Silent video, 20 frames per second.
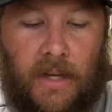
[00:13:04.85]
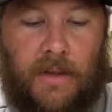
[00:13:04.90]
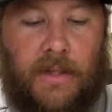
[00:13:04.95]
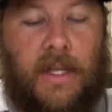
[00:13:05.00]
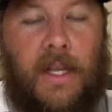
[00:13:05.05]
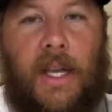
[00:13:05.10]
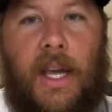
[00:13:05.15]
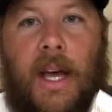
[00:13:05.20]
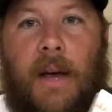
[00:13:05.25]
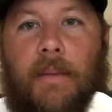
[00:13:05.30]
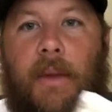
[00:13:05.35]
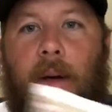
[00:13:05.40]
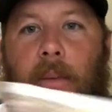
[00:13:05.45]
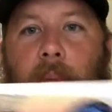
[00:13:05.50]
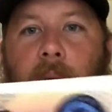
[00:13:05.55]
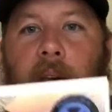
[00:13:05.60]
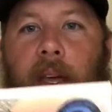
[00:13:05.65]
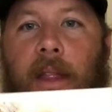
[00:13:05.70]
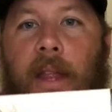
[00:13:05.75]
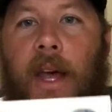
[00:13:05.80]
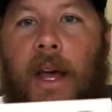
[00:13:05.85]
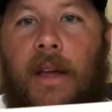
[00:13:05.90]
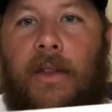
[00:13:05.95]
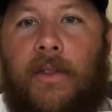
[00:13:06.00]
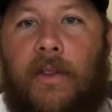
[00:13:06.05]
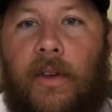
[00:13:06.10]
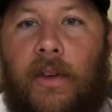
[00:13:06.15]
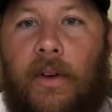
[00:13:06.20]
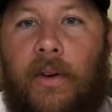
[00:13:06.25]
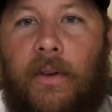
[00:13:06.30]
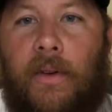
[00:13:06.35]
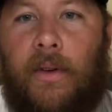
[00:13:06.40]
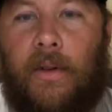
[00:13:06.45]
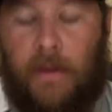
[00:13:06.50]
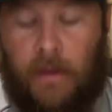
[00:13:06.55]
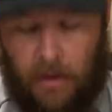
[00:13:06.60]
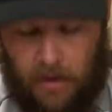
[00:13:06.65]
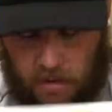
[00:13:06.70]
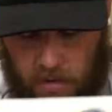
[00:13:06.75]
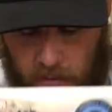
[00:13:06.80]
I was like, yeah, I'm not paying that, so
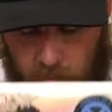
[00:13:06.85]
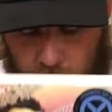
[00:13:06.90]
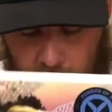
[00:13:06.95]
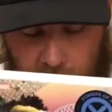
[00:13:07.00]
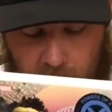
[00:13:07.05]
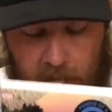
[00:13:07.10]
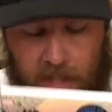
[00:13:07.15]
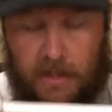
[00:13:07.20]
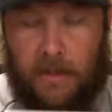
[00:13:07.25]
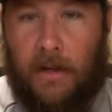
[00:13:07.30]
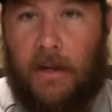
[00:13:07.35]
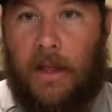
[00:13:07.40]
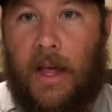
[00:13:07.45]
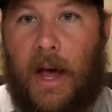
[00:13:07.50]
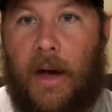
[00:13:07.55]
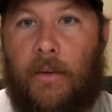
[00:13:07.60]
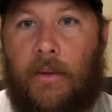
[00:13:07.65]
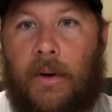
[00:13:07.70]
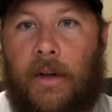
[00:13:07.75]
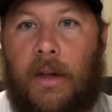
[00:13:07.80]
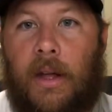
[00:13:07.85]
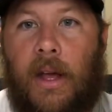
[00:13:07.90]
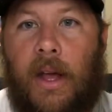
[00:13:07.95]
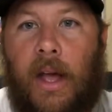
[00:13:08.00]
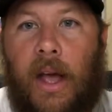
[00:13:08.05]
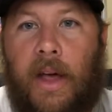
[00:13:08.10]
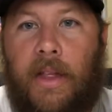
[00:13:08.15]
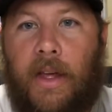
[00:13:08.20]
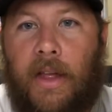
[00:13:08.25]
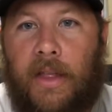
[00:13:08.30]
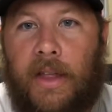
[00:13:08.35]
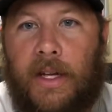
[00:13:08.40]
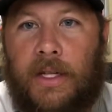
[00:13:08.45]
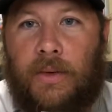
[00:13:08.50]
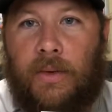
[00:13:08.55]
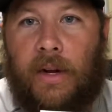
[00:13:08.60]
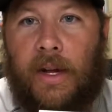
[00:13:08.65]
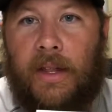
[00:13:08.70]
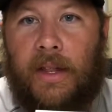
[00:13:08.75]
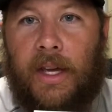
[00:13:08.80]
passed on that one. And then
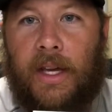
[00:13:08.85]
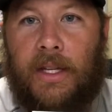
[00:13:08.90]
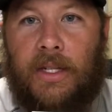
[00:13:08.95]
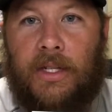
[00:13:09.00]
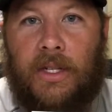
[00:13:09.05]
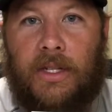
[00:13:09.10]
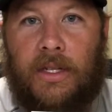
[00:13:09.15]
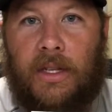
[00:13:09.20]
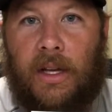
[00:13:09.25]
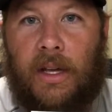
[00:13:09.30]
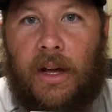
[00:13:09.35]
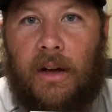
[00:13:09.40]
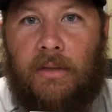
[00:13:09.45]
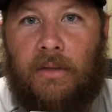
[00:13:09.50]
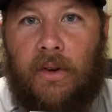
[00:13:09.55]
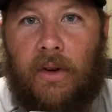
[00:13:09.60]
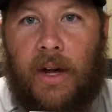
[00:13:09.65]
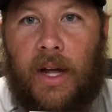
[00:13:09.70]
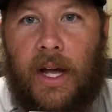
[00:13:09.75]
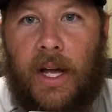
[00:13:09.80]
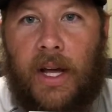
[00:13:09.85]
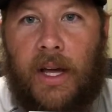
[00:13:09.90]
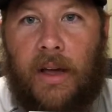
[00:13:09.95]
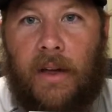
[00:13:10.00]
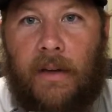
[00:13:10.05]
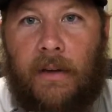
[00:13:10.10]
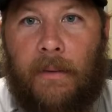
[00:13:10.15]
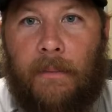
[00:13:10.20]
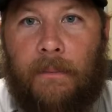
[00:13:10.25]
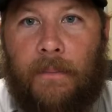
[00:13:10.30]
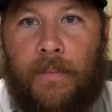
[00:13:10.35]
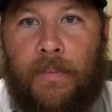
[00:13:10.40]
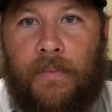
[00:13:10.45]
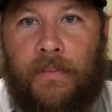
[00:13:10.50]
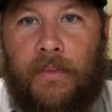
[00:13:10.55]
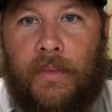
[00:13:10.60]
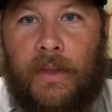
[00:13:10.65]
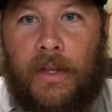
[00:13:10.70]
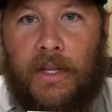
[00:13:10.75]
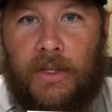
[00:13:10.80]
this one I think is just the cover A.
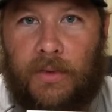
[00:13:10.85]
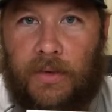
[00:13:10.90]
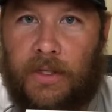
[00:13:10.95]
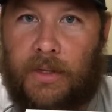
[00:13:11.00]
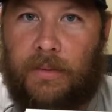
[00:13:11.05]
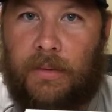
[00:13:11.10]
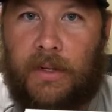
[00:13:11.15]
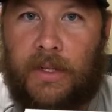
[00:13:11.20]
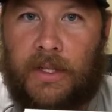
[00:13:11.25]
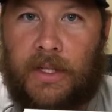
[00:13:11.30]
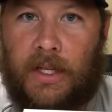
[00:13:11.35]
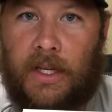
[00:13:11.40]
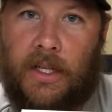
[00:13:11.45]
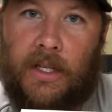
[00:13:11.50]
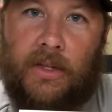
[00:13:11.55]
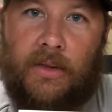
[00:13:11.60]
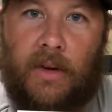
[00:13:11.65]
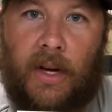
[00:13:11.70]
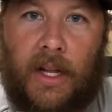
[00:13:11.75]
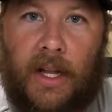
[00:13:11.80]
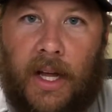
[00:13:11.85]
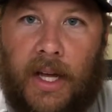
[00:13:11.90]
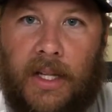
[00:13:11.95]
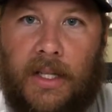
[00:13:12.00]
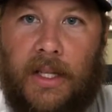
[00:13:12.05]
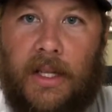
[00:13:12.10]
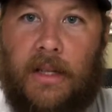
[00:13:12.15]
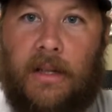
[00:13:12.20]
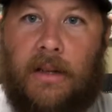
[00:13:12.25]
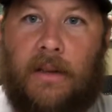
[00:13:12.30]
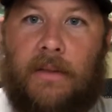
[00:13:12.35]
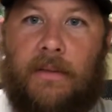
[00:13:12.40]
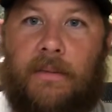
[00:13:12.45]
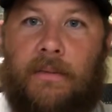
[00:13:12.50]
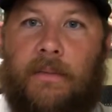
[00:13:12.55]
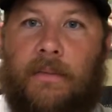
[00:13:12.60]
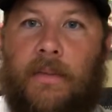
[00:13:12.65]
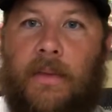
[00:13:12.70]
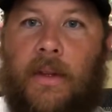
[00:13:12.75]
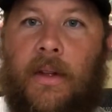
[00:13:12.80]
This one's pretty sick too, I liked it.
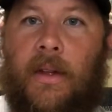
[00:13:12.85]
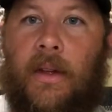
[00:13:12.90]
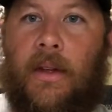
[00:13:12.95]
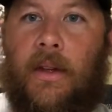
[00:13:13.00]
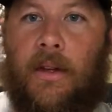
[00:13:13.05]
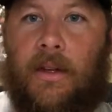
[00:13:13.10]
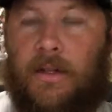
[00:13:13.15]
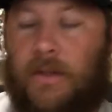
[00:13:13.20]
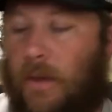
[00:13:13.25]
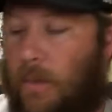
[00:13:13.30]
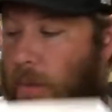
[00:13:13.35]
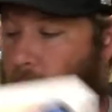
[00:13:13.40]
So